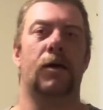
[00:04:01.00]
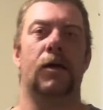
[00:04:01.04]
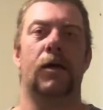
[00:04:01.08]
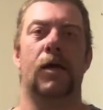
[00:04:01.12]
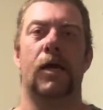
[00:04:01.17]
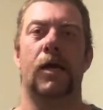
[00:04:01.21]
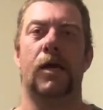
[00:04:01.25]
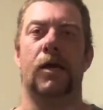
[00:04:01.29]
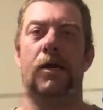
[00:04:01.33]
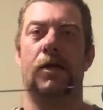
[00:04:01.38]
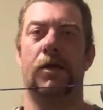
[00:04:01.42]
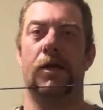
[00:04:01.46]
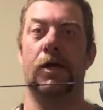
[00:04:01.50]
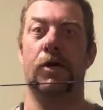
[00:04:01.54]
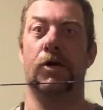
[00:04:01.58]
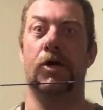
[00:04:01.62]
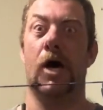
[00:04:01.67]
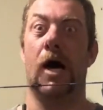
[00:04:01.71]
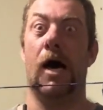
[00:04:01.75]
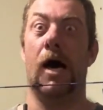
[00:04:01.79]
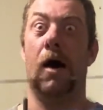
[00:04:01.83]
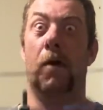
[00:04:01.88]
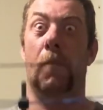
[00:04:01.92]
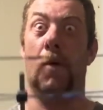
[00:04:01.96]
in the
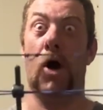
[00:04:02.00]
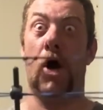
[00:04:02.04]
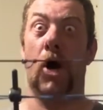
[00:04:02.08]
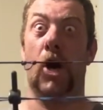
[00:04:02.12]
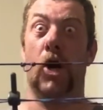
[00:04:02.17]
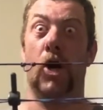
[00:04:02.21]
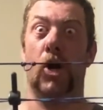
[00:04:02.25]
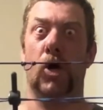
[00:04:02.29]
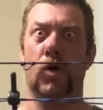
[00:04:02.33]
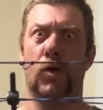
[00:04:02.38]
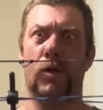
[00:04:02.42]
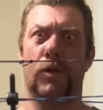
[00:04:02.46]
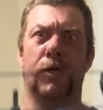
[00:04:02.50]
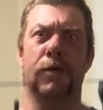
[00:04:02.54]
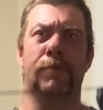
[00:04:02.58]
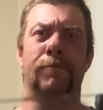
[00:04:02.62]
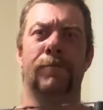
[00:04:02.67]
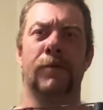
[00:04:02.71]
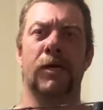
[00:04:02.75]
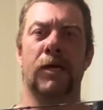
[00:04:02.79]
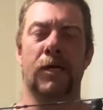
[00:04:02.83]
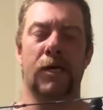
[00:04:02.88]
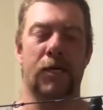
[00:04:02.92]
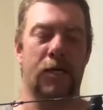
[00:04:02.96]
entire world.
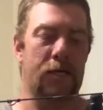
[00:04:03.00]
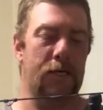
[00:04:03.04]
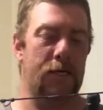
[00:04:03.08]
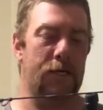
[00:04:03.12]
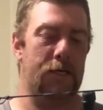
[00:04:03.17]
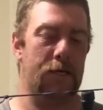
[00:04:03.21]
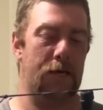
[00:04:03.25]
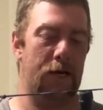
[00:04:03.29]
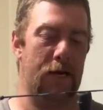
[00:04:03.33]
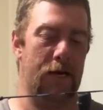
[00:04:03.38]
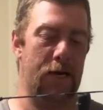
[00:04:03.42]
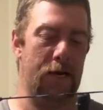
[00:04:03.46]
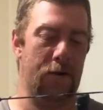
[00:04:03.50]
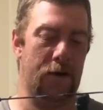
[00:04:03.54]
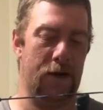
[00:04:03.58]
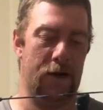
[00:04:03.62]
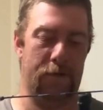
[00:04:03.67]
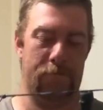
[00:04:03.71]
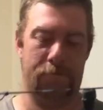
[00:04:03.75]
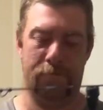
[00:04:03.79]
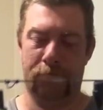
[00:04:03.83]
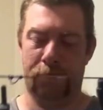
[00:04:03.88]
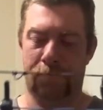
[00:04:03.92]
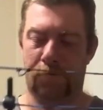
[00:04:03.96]
So anyway,
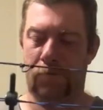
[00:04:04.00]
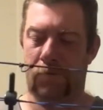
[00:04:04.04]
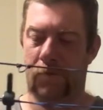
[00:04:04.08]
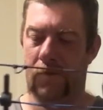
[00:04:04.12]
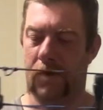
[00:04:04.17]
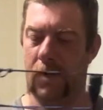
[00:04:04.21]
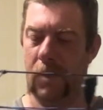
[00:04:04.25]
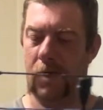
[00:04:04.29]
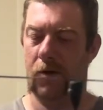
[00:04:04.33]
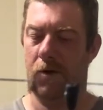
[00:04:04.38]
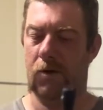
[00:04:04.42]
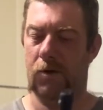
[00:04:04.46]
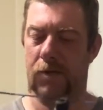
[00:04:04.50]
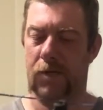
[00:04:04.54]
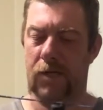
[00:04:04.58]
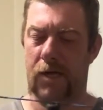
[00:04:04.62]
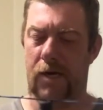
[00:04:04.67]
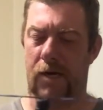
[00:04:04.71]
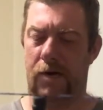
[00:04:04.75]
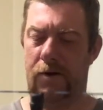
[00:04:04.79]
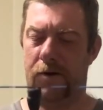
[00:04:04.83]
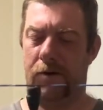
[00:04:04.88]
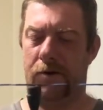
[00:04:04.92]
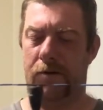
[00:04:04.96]
and
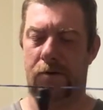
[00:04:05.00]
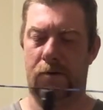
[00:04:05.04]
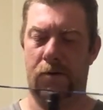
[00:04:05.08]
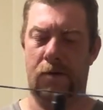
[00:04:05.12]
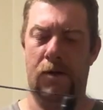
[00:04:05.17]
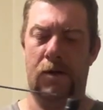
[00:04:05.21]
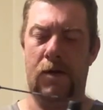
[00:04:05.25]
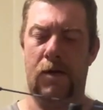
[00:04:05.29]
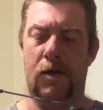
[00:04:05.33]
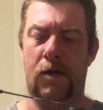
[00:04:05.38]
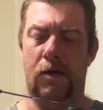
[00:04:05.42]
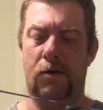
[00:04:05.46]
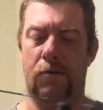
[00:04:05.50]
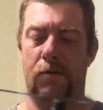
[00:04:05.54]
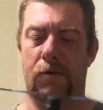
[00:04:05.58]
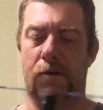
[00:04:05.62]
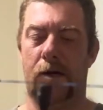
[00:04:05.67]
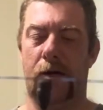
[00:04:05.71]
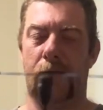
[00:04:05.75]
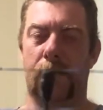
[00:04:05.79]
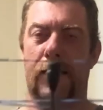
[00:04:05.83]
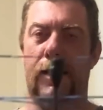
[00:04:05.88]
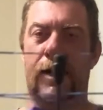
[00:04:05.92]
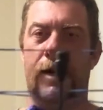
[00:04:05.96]
also we've
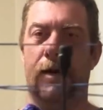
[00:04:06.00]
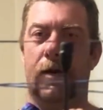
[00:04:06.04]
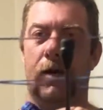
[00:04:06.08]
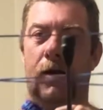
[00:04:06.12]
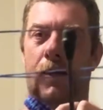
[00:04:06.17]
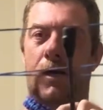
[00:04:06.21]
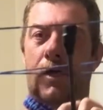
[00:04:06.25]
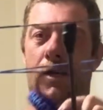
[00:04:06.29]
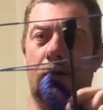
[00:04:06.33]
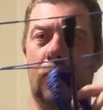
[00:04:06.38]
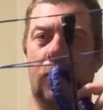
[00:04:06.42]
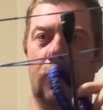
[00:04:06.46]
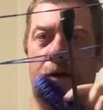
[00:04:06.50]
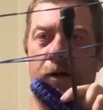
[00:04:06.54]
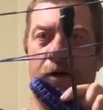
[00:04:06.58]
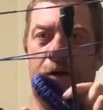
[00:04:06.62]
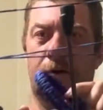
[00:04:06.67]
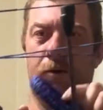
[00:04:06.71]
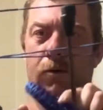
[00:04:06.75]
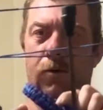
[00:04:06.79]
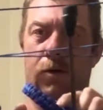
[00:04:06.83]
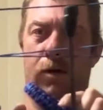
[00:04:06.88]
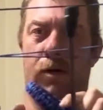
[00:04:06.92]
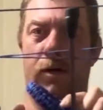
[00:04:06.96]
got that cute
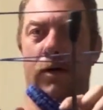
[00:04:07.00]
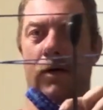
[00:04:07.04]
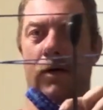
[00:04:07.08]
little